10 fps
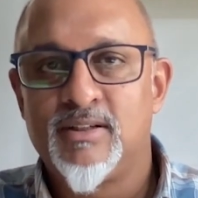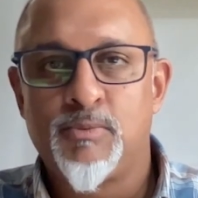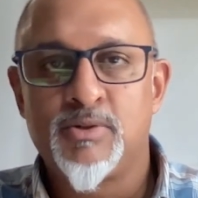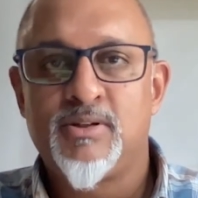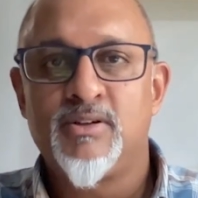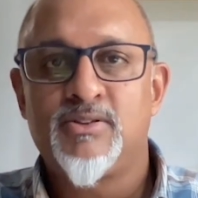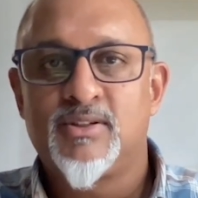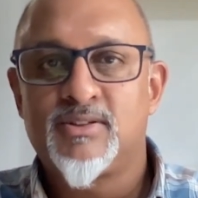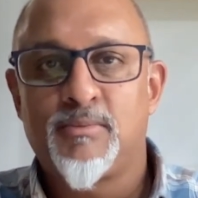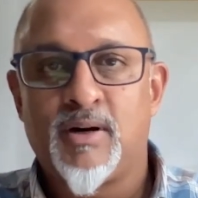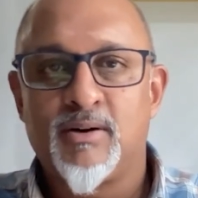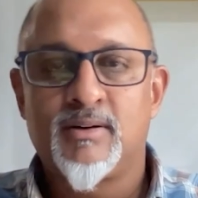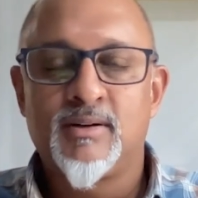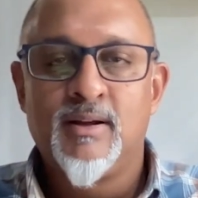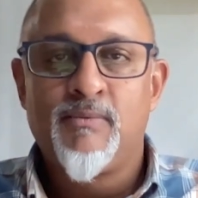It was not just
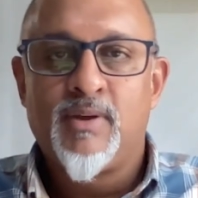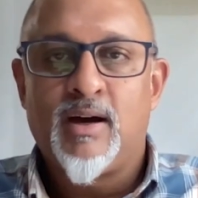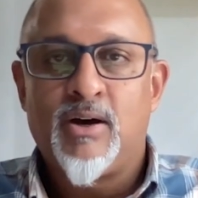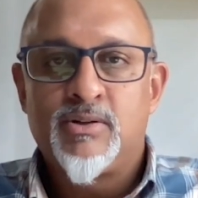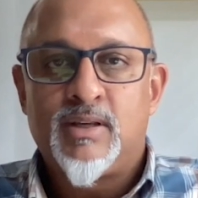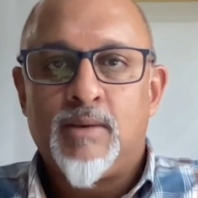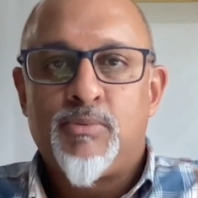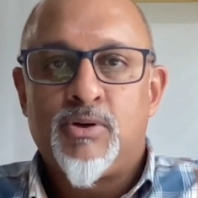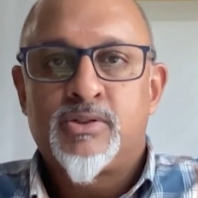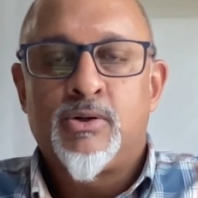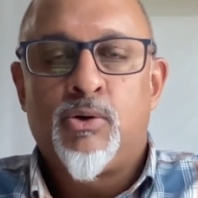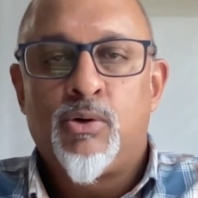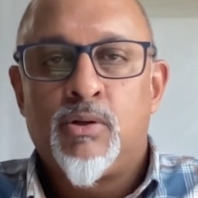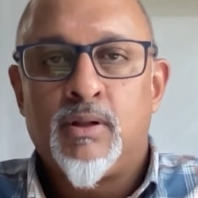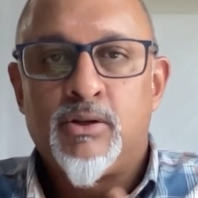about how to keep your
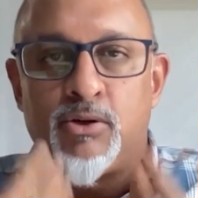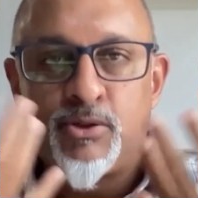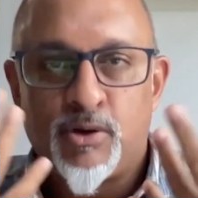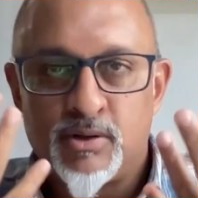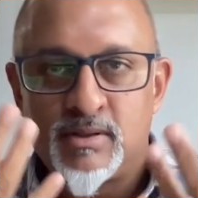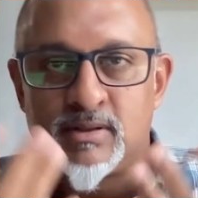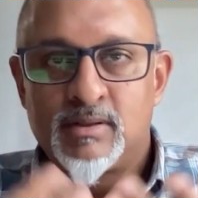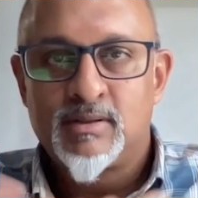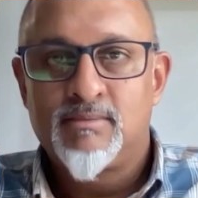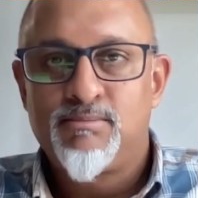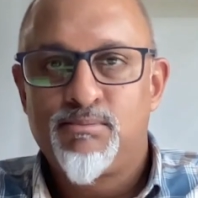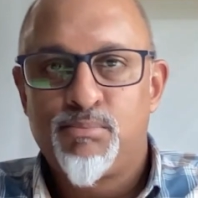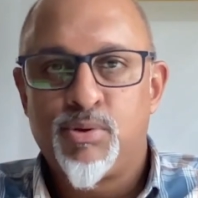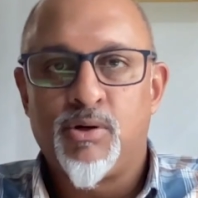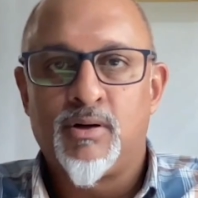soul and your thoughts
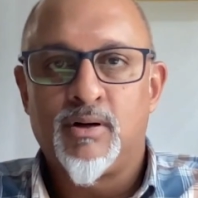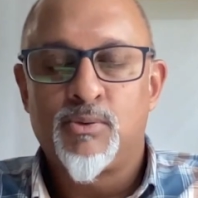pure.